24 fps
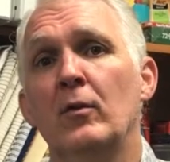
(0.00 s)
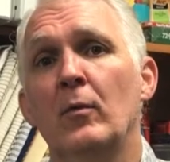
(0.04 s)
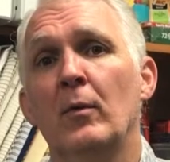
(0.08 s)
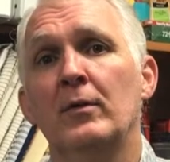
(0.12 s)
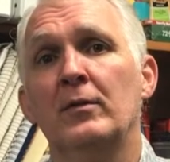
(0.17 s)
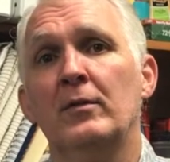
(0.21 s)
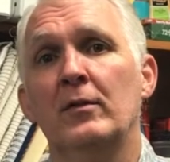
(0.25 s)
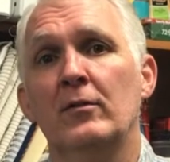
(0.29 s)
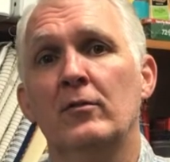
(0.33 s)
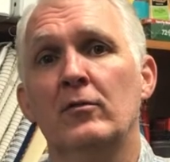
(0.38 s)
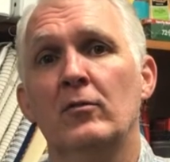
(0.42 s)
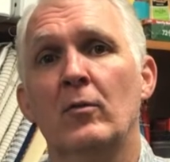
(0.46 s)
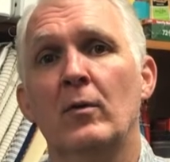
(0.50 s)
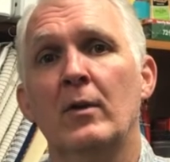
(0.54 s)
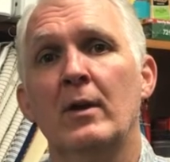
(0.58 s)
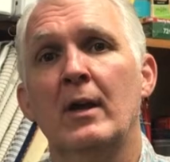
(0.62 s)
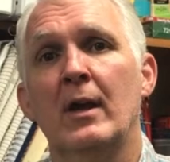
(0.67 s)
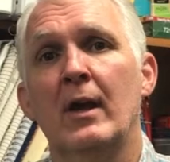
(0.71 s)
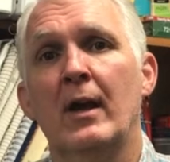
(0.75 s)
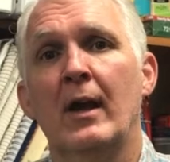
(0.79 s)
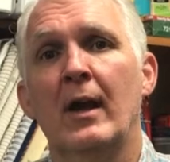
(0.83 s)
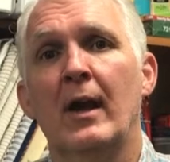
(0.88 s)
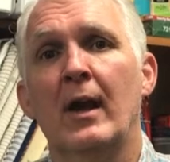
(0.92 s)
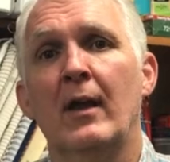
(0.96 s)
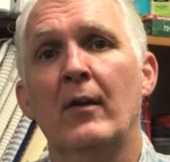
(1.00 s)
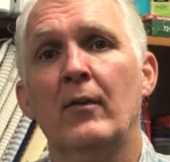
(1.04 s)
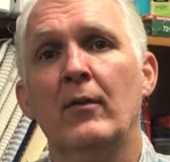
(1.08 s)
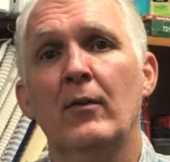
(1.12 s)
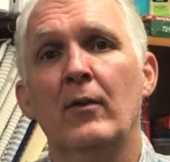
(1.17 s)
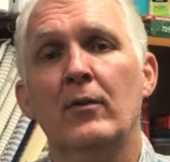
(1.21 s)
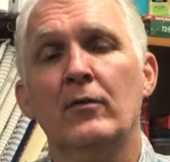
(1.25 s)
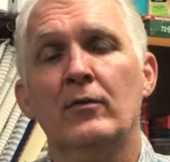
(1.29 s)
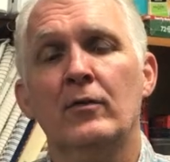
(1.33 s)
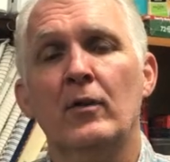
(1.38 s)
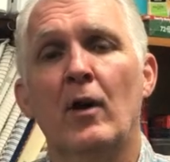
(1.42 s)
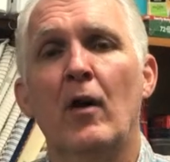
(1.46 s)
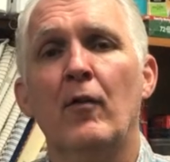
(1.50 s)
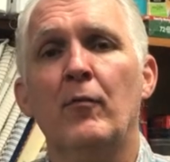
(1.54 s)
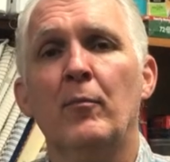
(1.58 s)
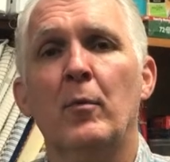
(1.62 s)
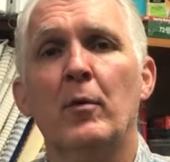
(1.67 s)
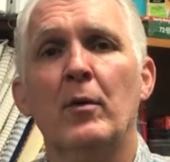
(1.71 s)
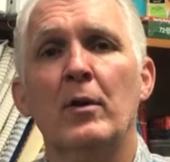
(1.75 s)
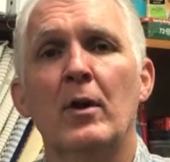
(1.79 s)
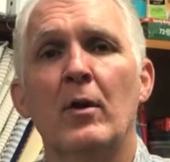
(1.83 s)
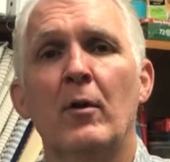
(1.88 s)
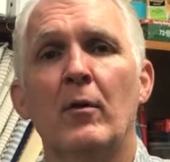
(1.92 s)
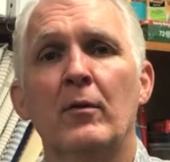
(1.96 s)
U.S. history. The
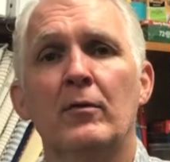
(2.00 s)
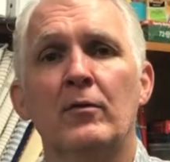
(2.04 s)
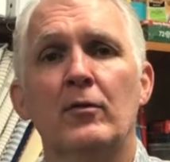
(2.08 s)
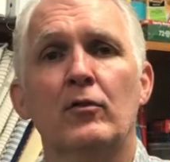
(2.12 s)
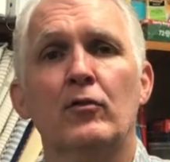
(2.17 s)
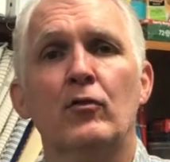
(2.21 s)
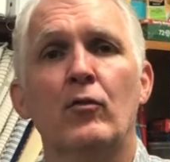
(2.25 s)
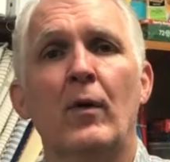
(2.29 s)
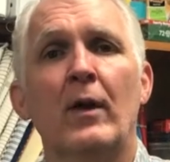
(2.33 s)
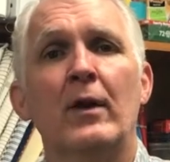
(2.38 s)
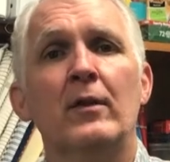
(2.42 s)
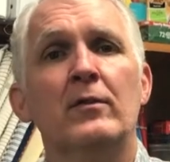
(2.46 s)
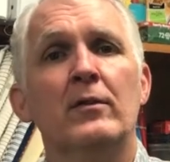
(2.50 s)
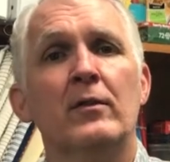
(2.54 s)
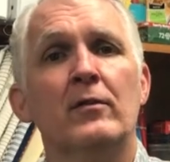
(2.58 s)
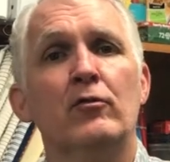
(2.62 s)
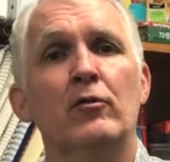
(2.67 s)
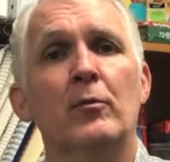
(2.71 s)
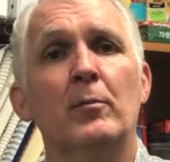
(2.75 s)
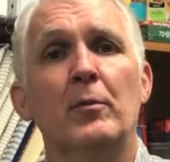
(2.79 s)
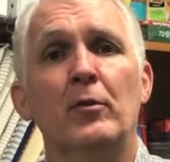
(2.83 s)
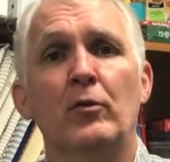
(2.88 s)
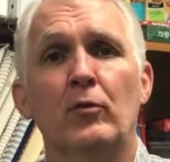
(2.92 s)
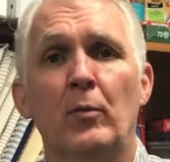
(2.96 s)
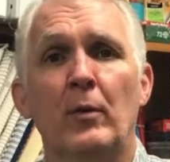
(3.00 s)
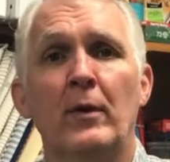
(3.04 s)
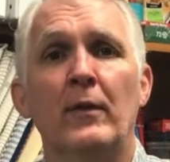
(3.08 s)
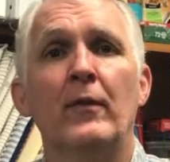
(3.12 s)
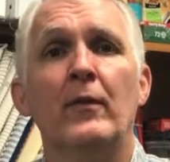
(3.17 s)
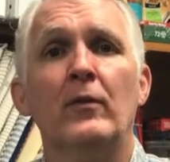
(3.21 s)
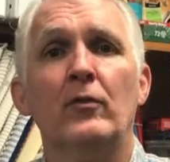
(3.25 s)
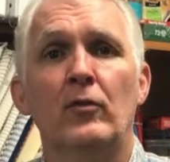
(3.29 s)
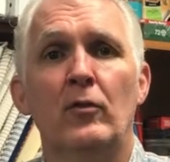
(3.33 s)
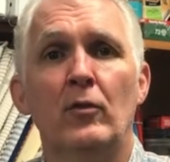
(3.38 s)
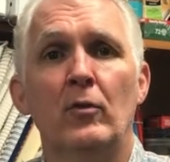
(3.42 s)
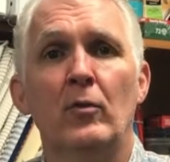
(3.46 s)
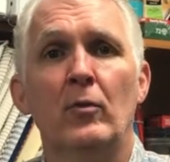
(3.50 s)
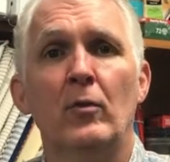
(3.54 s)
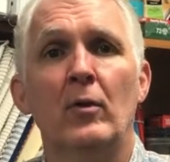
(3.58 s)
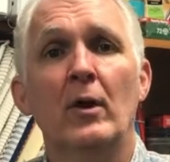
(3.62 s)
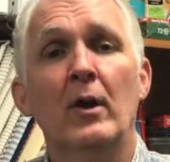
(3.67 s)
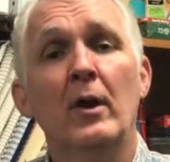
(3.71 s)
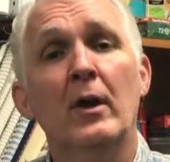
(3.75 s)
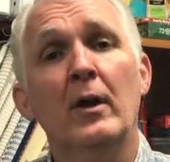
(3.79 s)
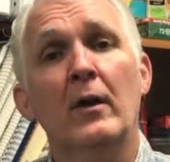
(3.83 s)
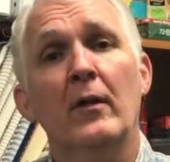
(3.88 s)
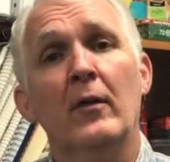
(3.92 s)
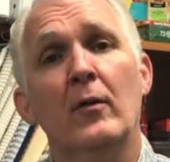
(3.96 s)
sophomore year is a transition between the two.
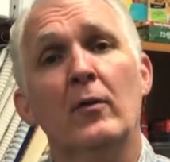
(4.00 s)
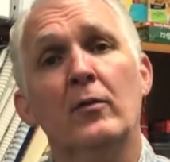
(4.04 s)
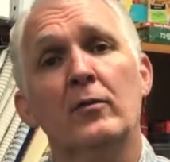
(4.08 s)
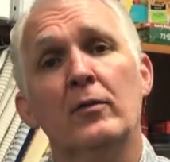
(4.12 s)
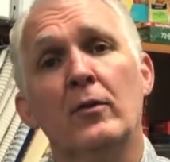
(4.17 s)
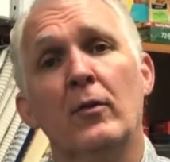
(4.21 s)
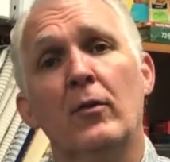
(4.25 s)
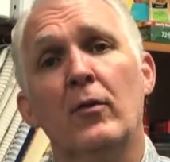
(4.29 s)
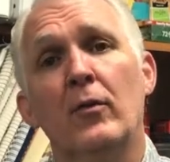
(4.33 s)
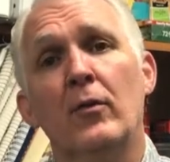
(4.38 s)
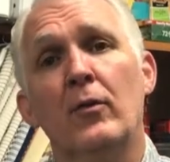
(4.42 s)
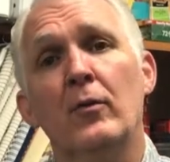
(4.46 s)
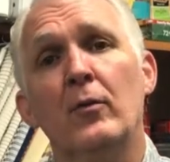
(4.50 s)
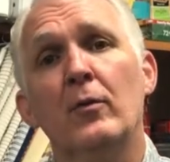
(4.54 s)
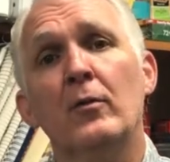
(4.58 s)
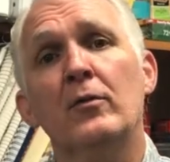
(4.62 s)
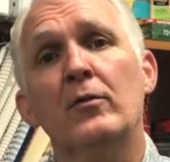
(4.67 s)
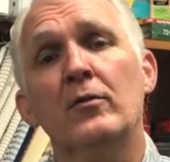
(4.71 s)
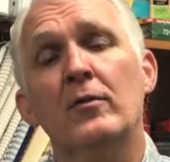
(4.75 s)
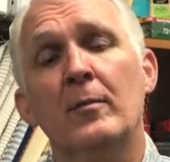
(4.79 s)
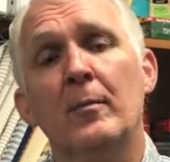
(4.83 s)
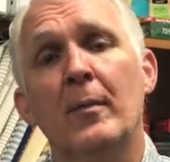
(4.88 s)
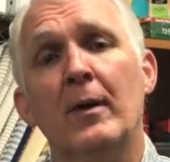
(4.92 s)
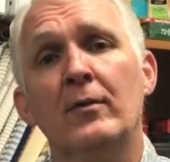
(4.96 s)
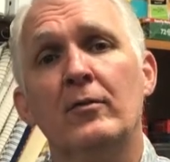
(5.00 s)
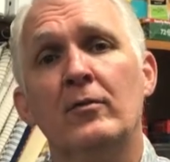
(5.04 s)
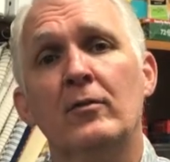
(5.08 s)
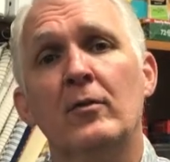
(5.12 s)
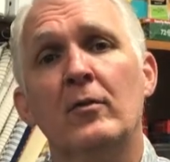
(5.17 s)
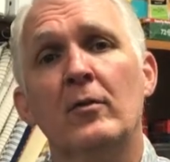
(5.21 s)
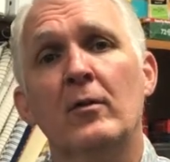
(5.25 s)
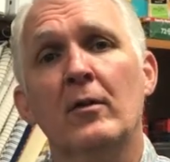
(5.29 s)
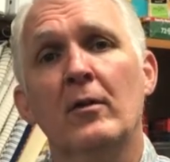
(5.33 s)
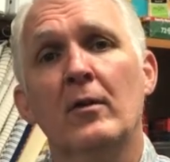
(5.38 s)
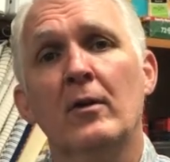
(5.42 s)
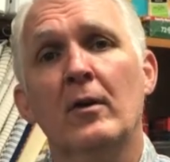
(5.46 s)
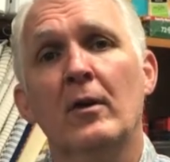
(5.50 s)
There's a third semester